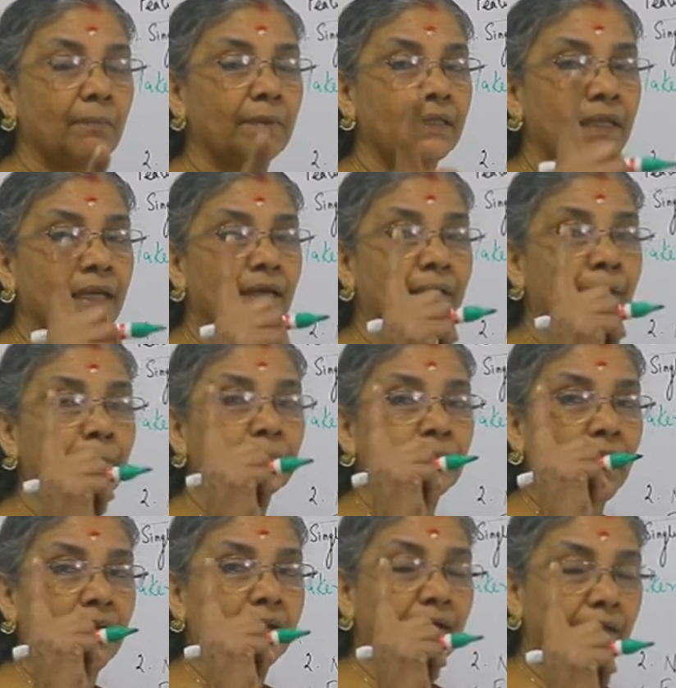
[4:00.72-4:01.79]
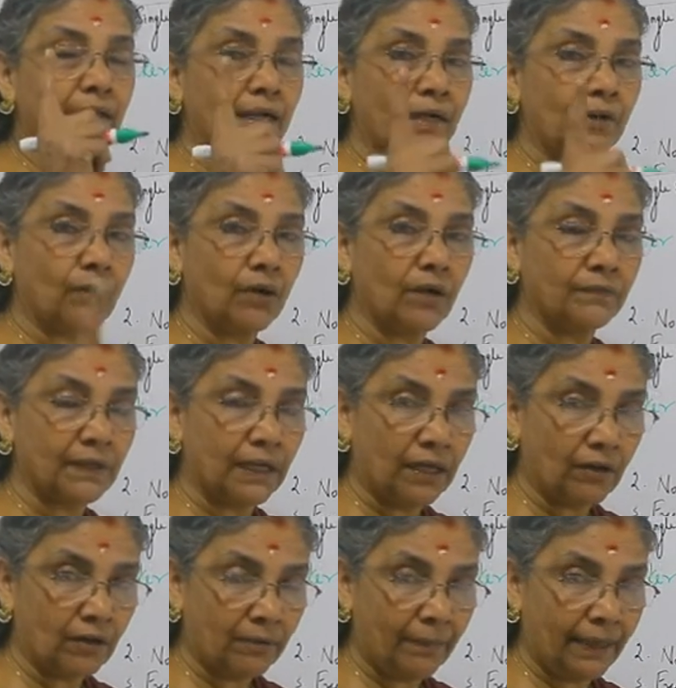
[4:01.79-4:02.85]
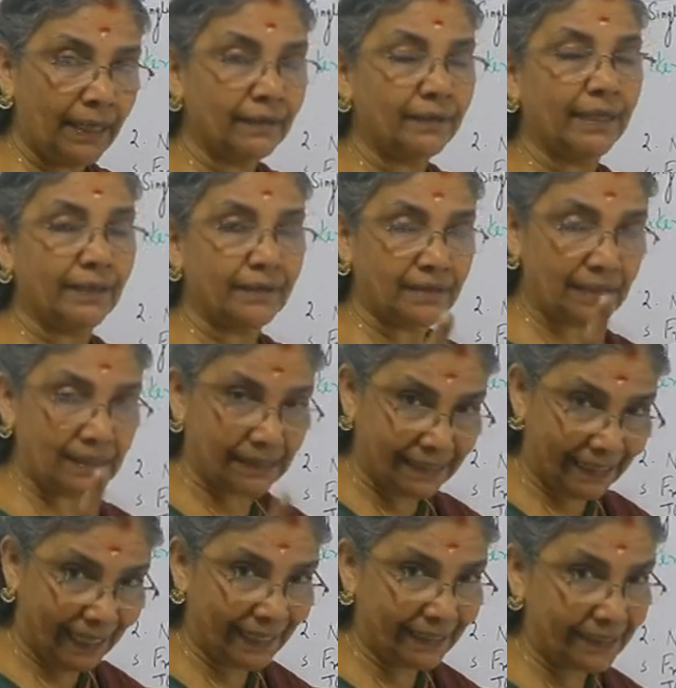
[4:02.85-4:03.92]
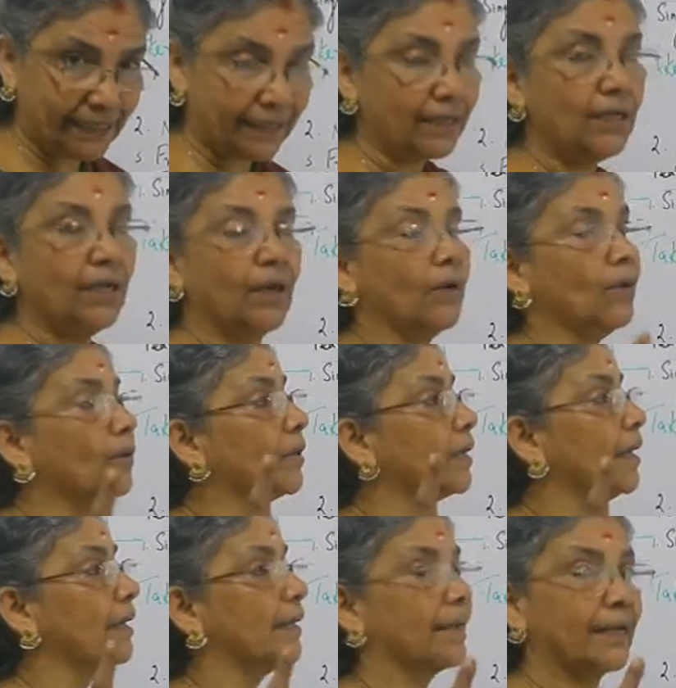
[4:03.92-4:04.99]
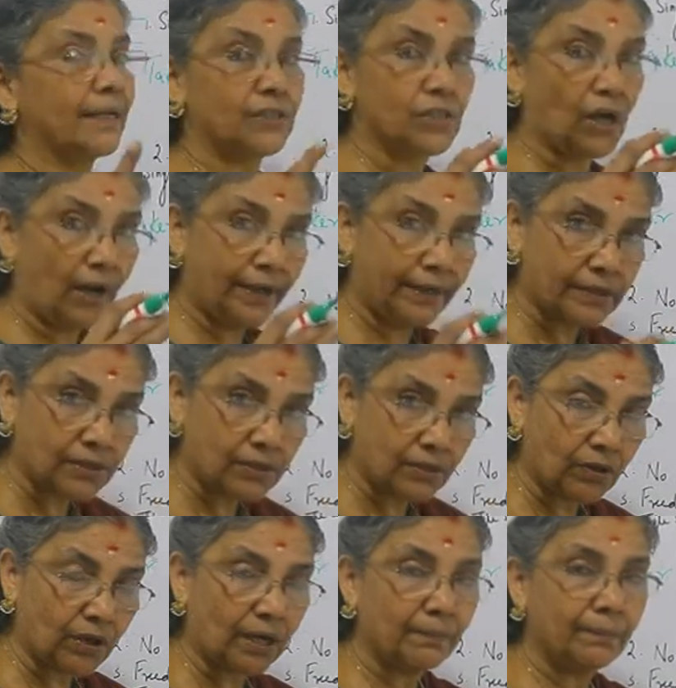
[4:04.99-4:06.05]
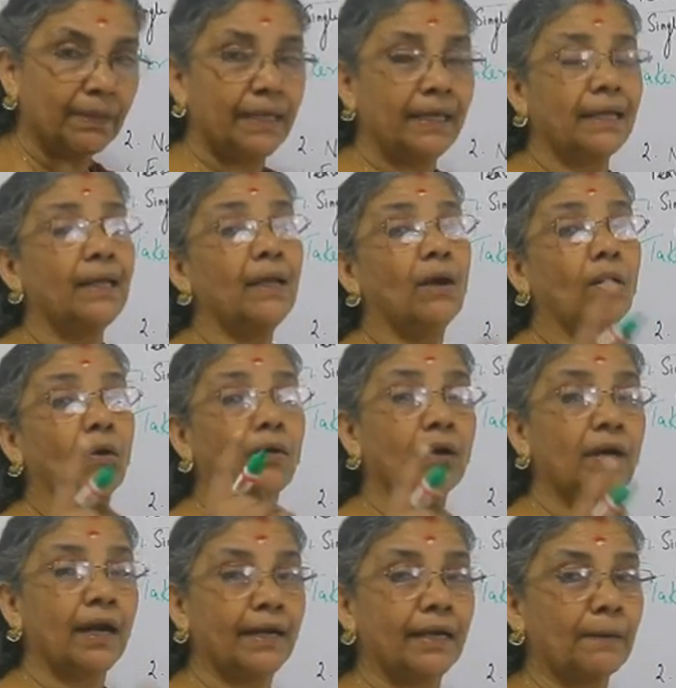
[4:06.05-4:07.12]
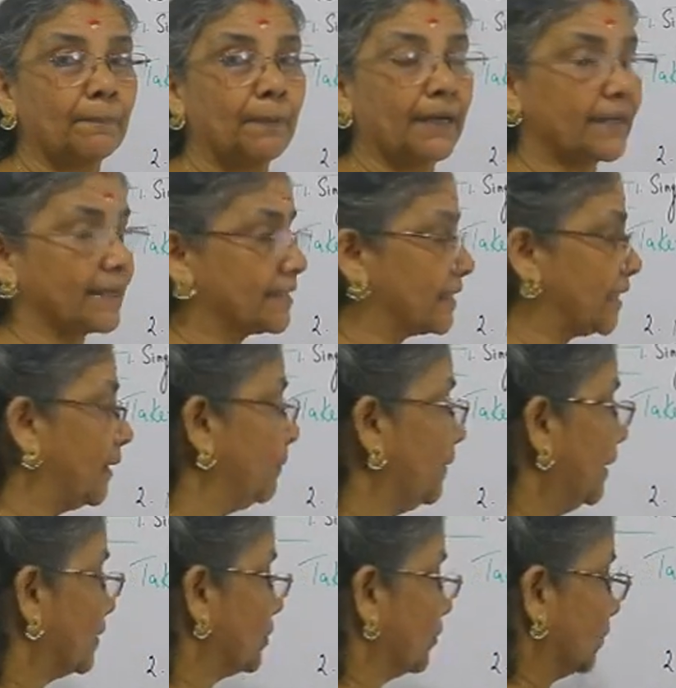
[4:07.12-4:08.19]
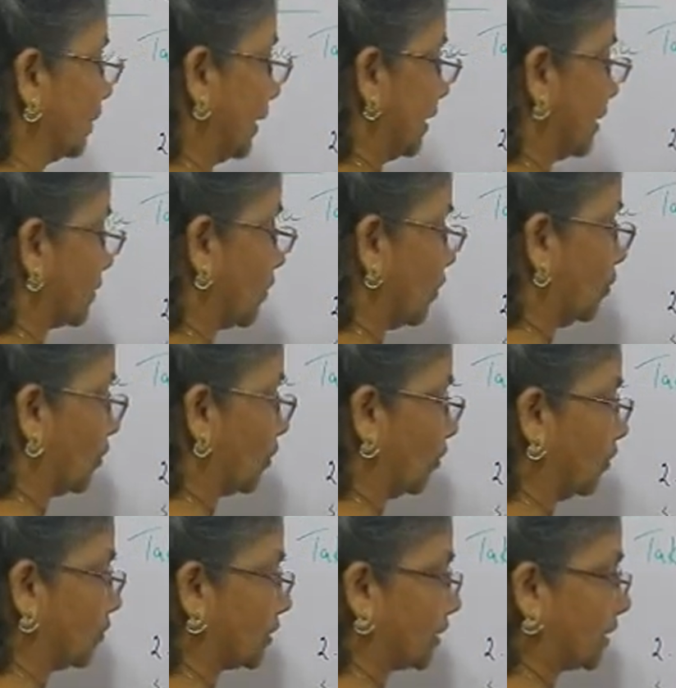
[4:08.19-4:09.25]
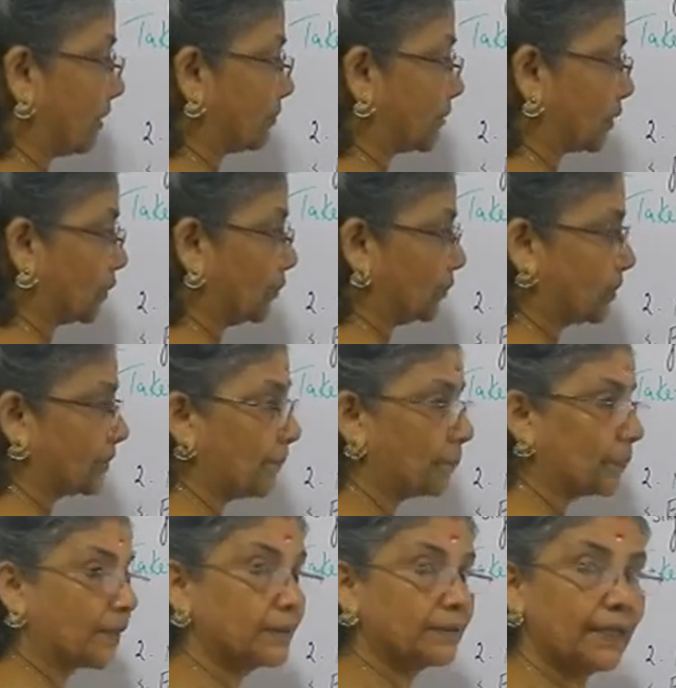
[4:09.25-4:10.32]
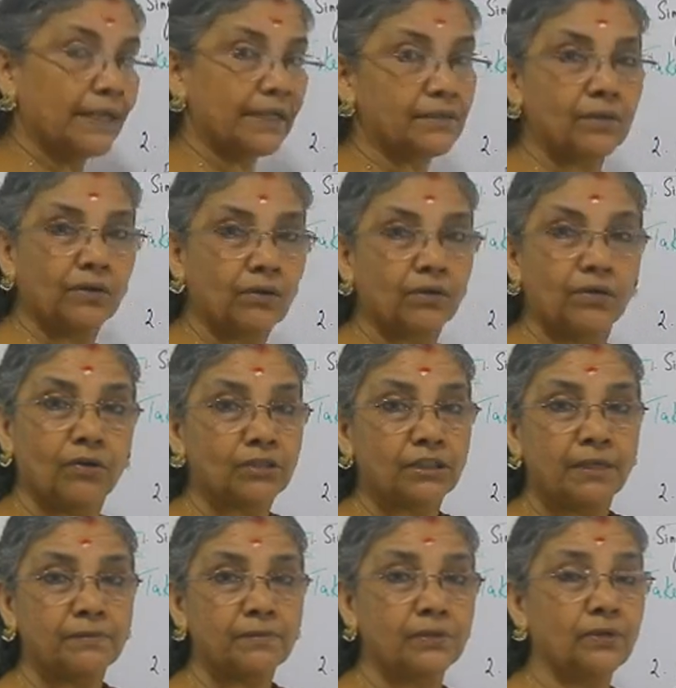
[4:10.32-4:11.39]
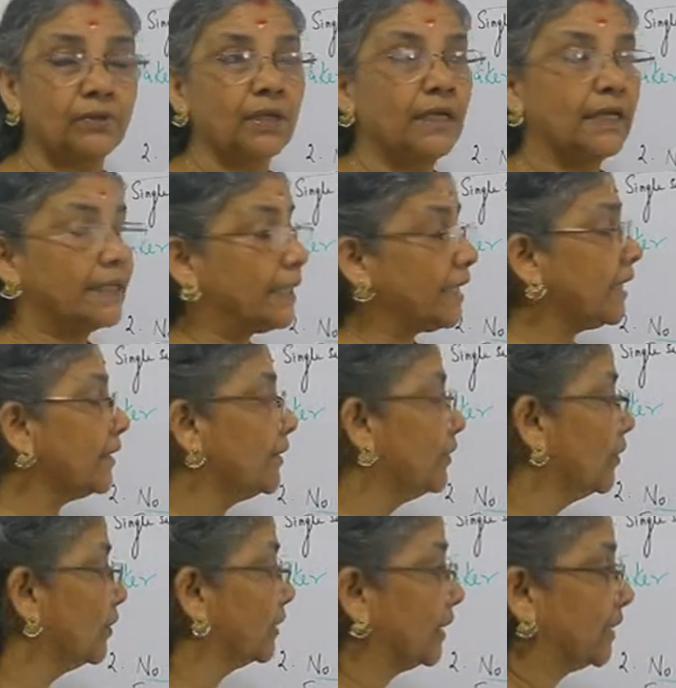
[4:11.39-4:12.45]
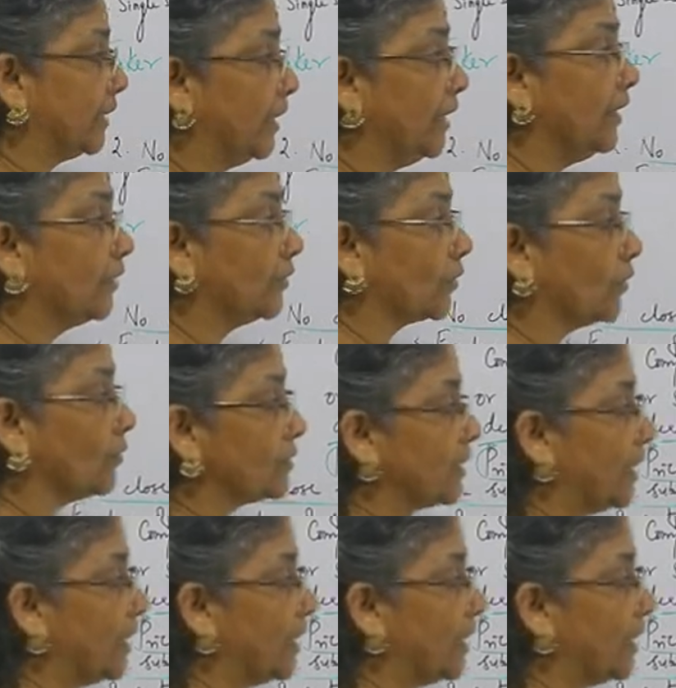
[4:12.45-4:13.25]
be there under the control of the government, that is a state, or under a joint stock company or under partnership. So there is no close substitutes. There is no close substitute. Here you know that the cross